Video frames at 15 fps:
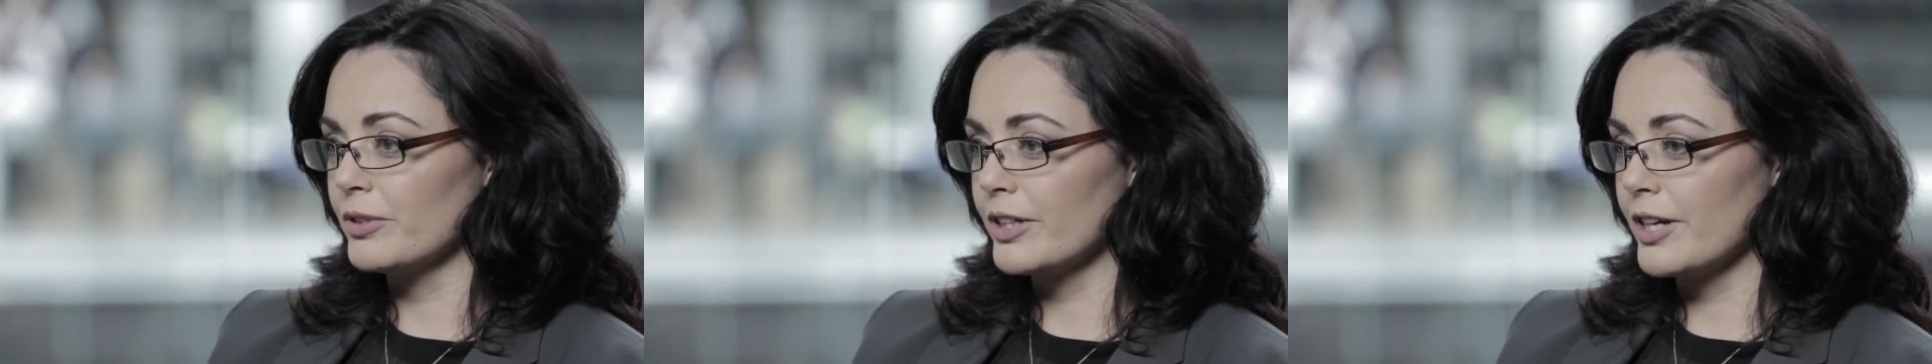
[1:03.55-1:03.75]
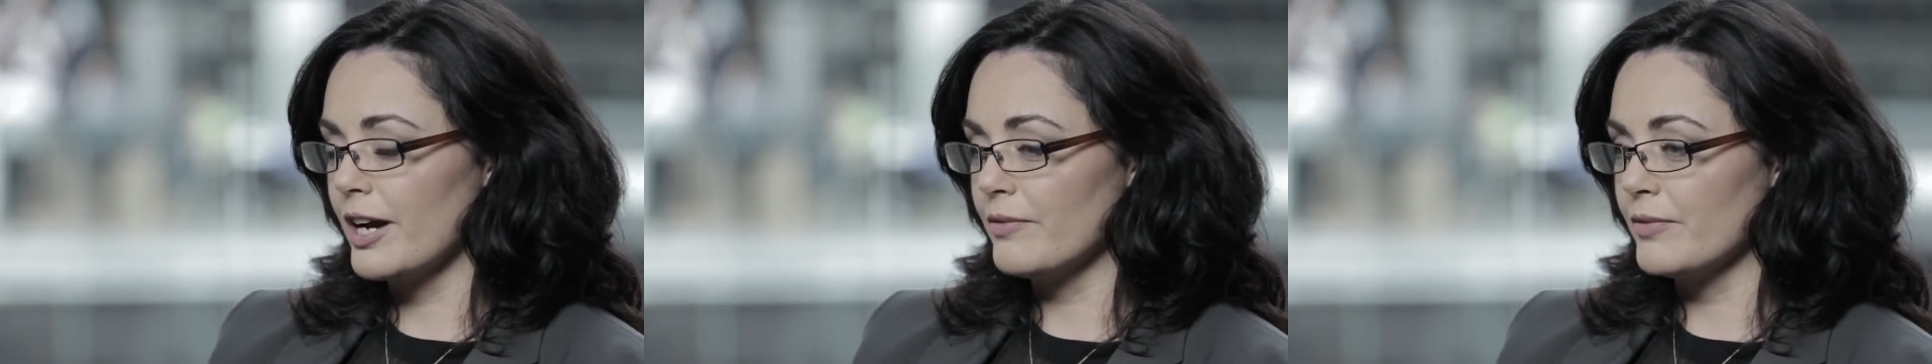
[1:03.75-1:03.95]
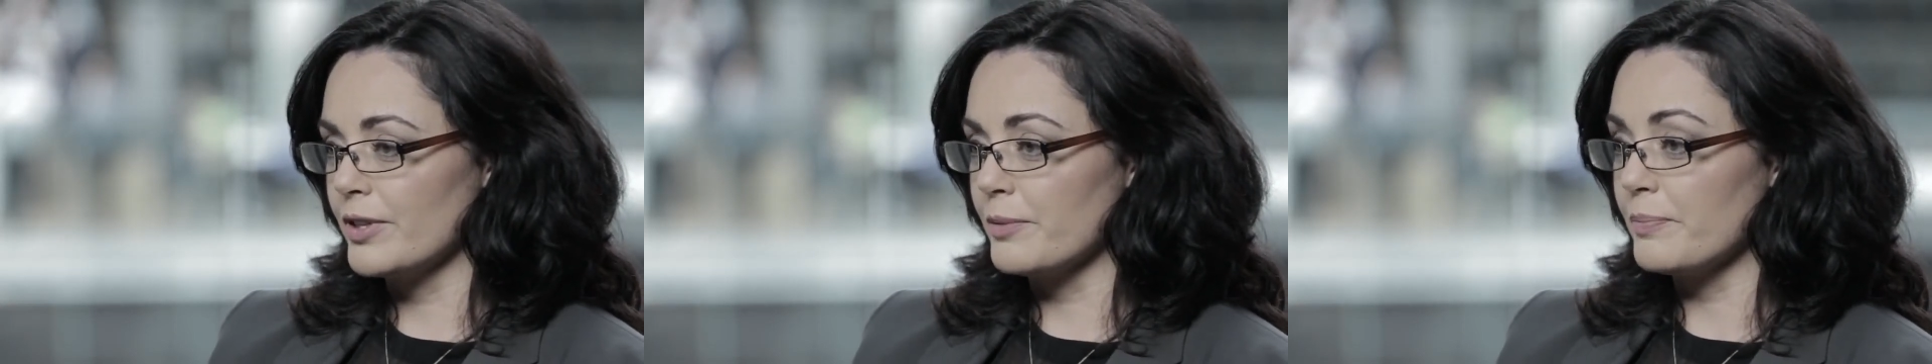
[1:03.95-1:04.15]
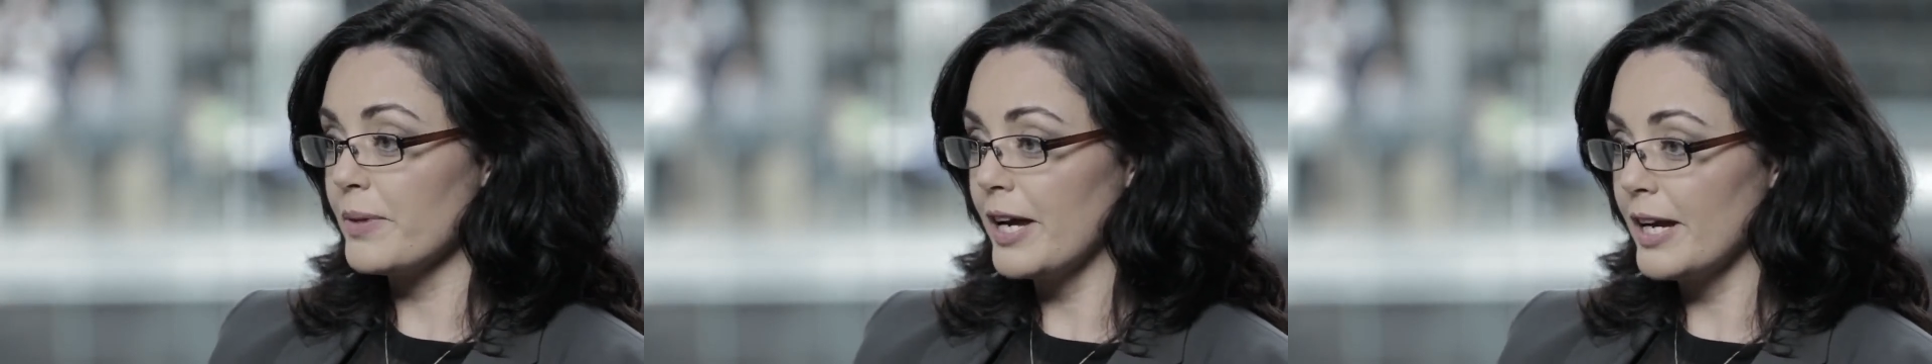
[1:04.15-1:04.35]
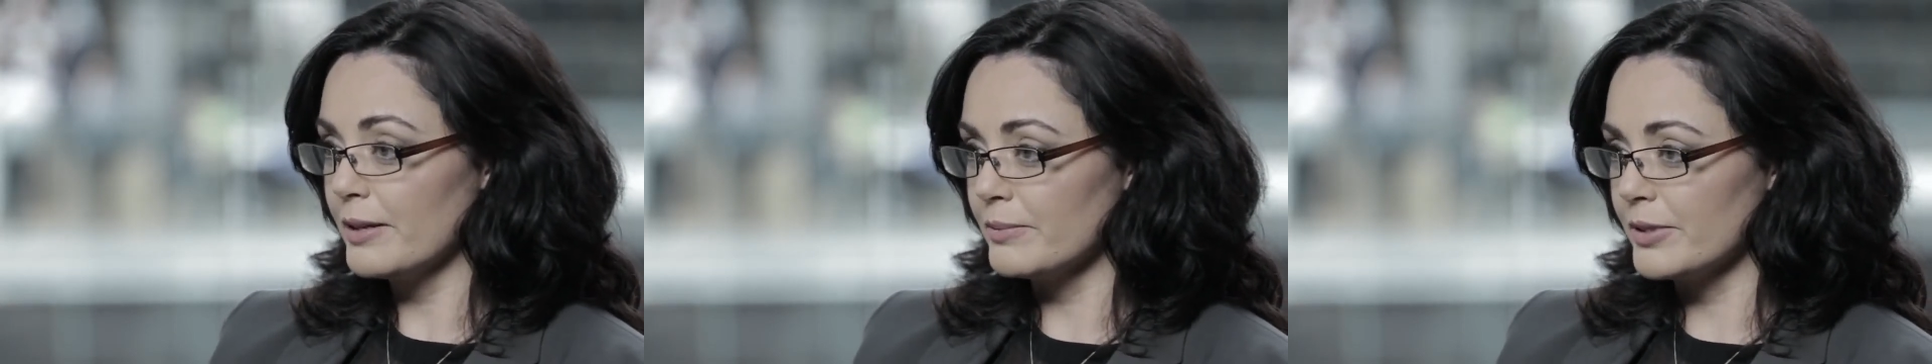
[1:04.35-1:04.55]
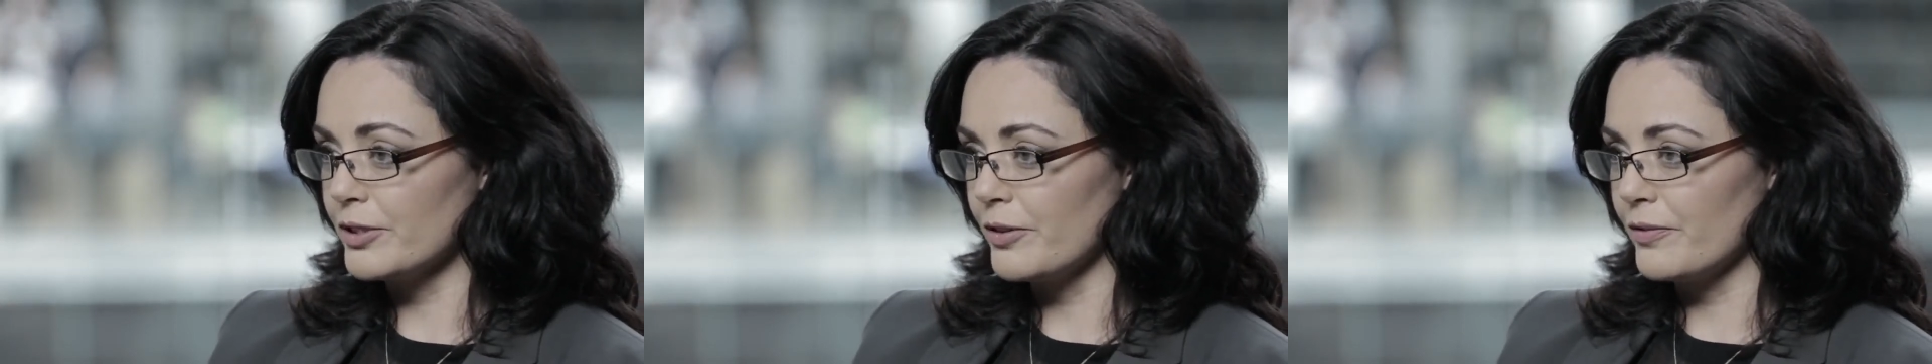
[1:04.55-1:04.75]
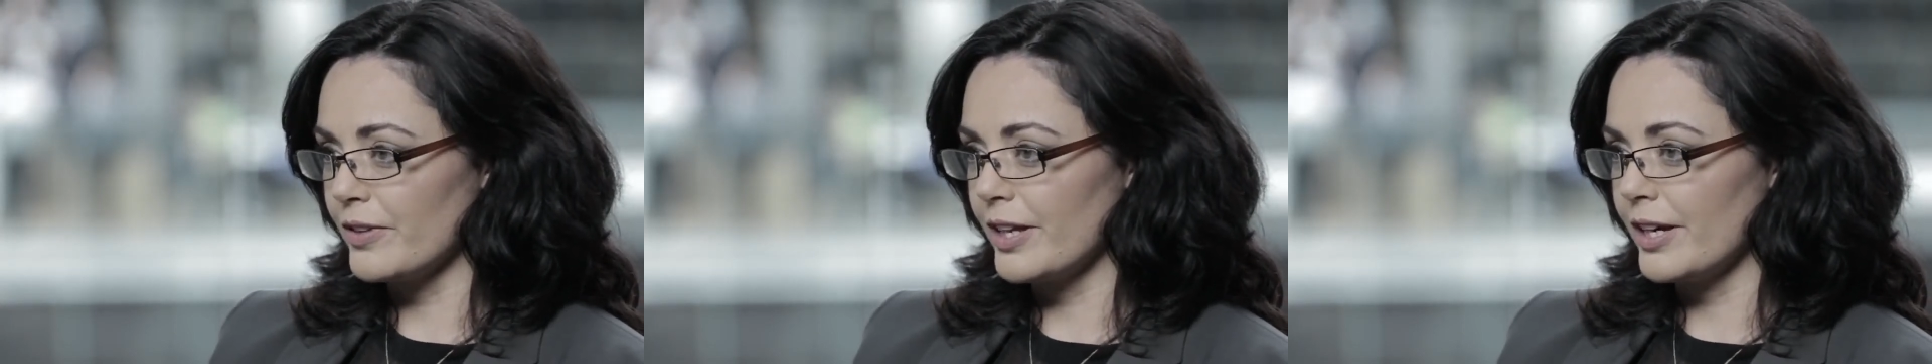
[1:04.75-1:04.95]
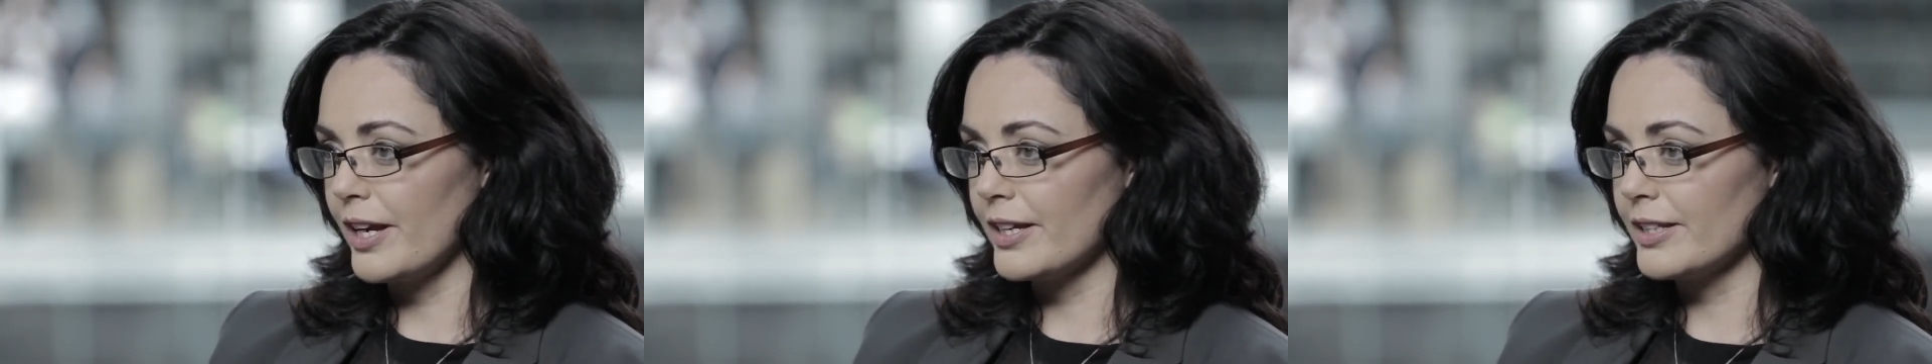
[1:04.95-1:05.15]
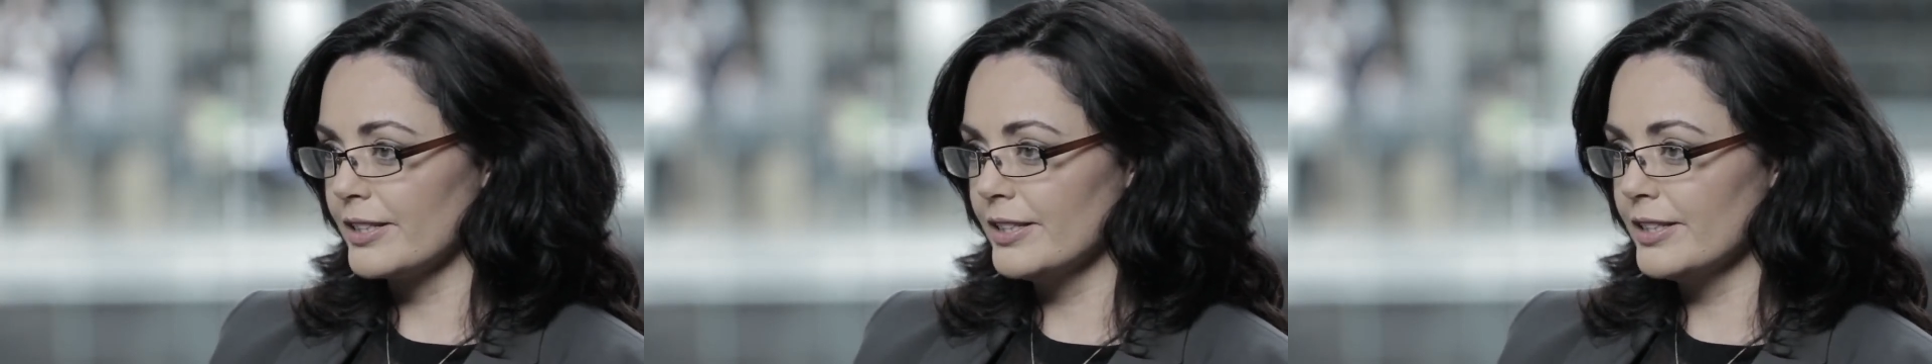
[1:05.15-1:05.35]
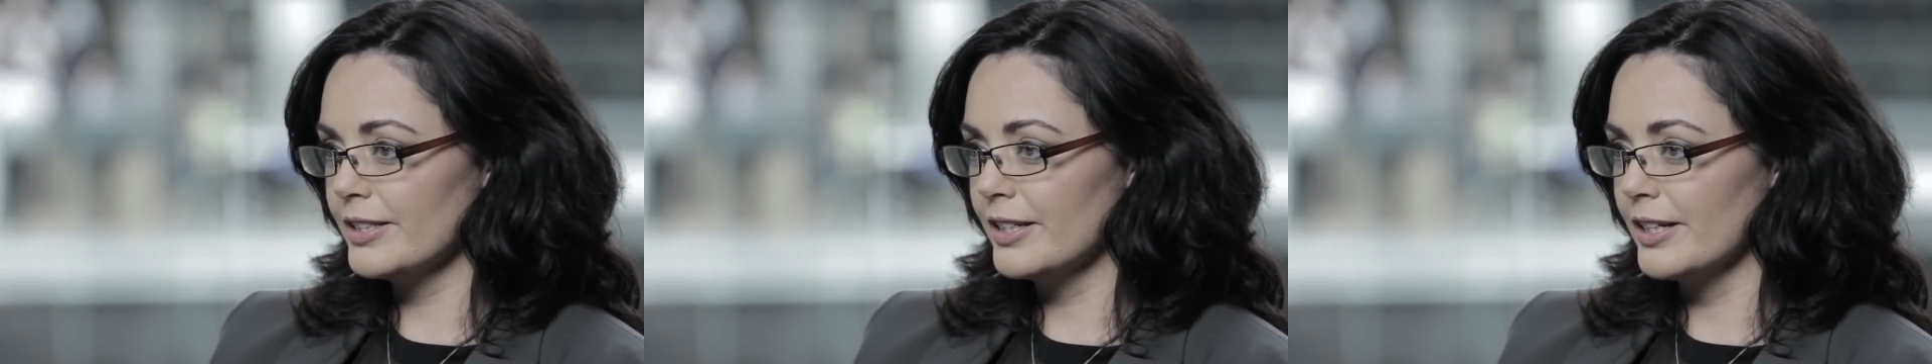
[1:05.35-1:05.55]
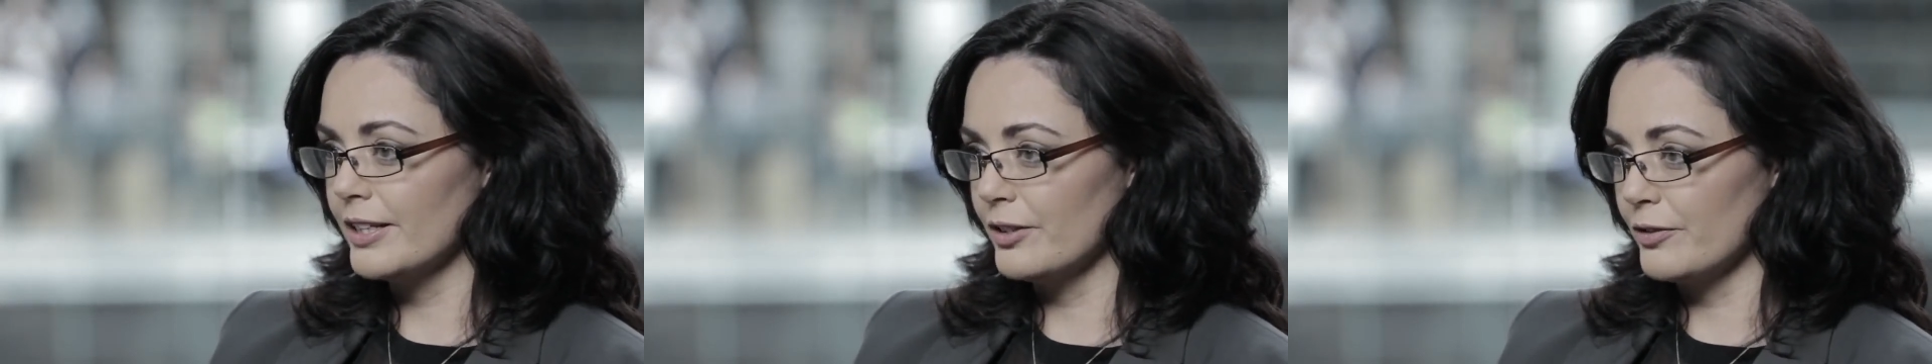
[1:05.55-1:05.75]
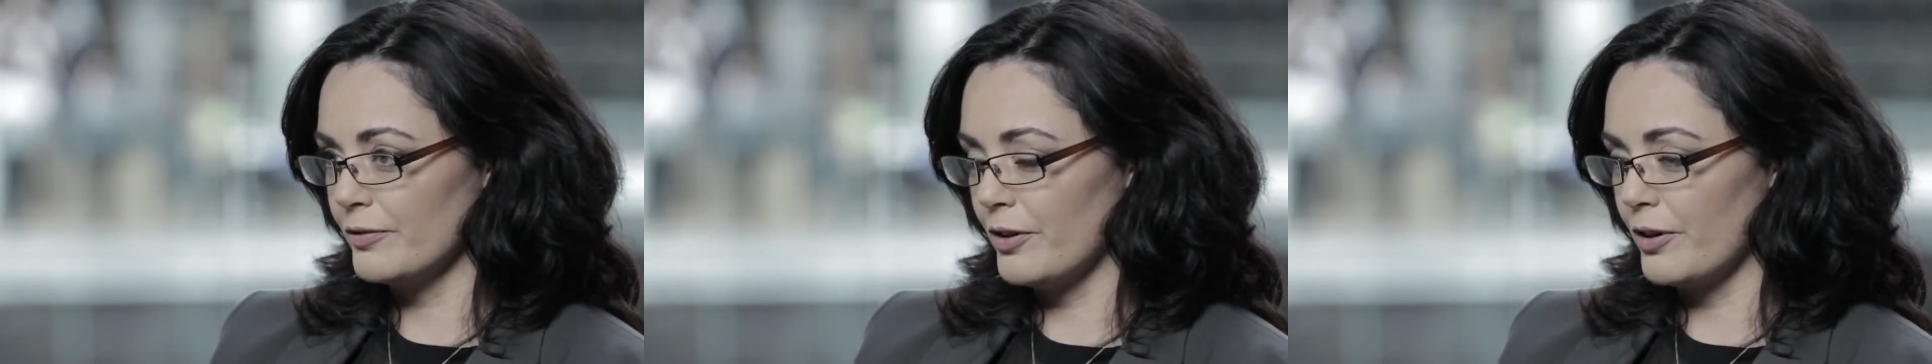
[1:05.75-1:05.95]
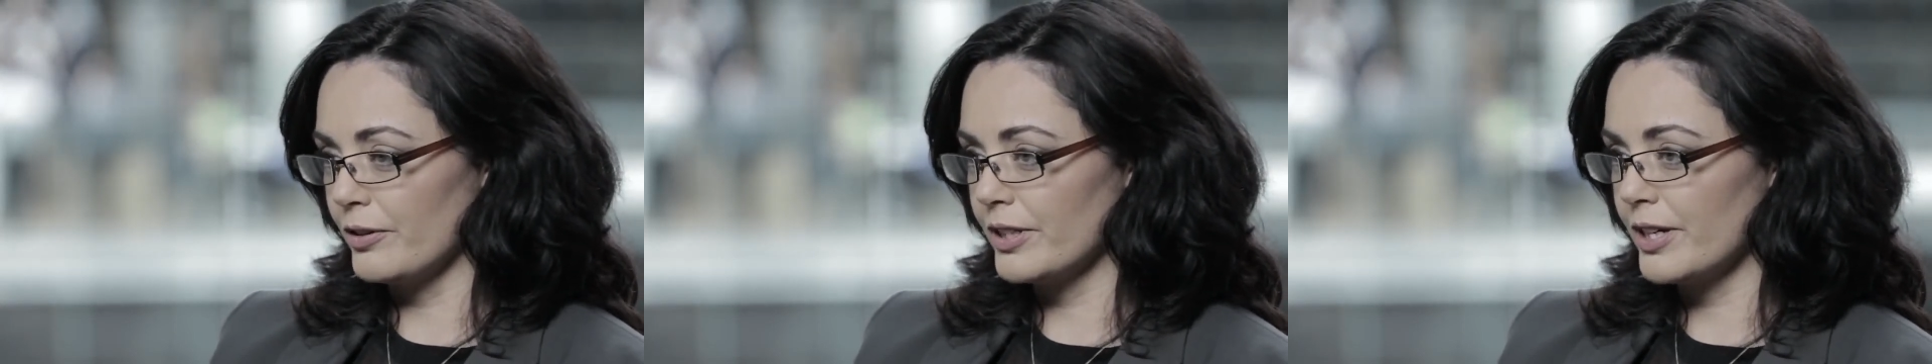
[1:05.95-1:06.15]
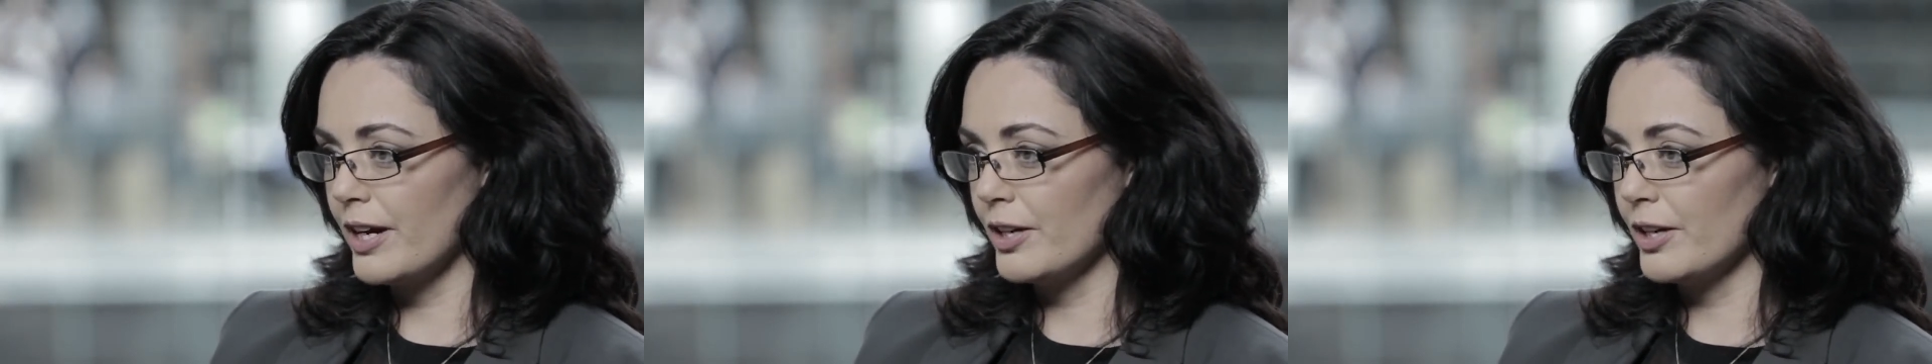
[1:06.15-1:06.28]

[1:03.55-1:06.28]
would cover the payment of that asset in the foreign